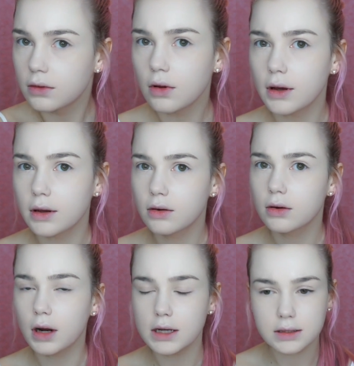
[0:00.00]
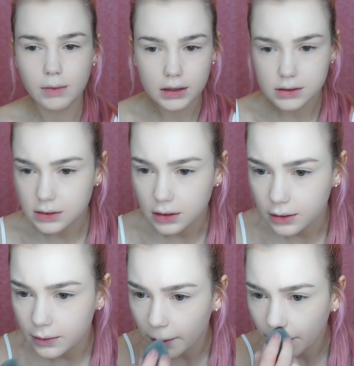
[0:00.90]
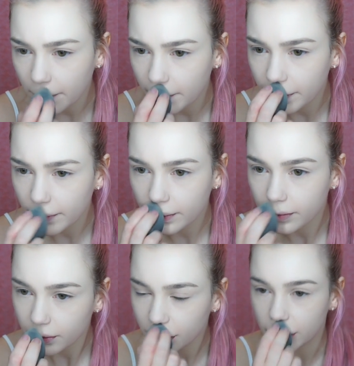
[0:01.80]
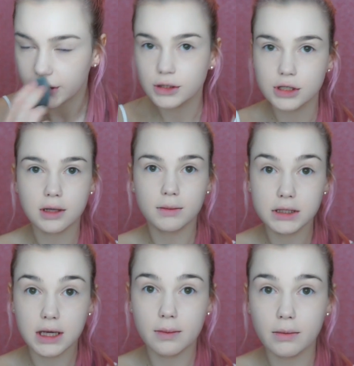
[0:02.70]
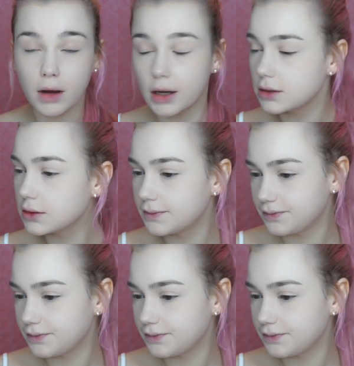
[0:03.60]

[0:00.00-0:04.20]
Not crazy amounts noticeable, but it's just something to keep in mind.